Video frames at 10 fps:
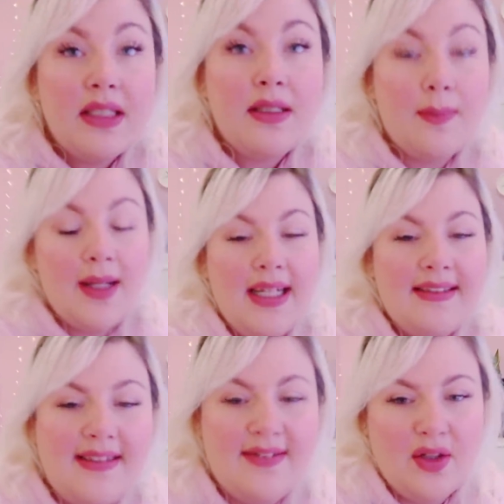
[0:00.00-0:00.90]
it to my
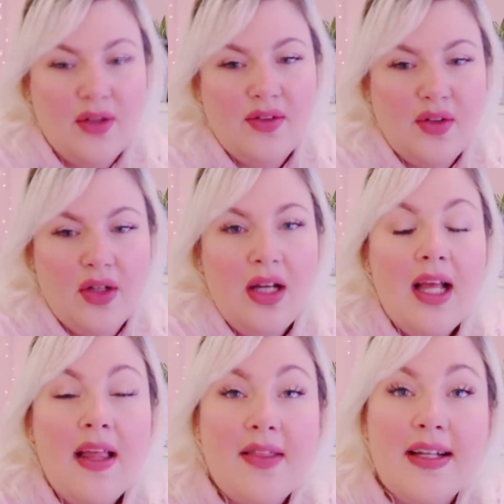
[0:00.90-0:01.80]
Etsy store. So
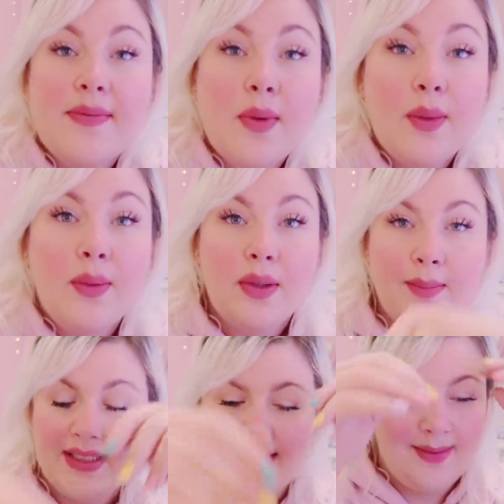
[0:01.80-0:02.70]
that's what I'm going to
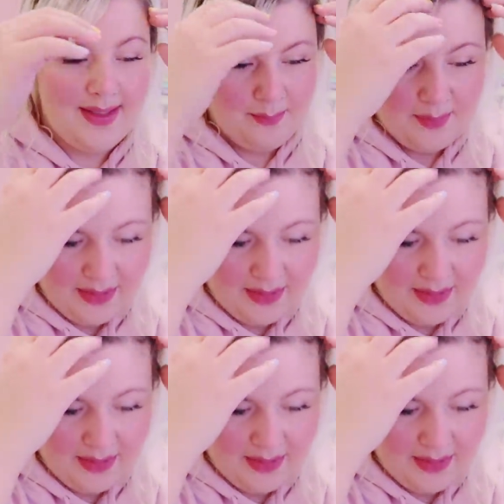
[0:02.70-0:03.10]
be doing,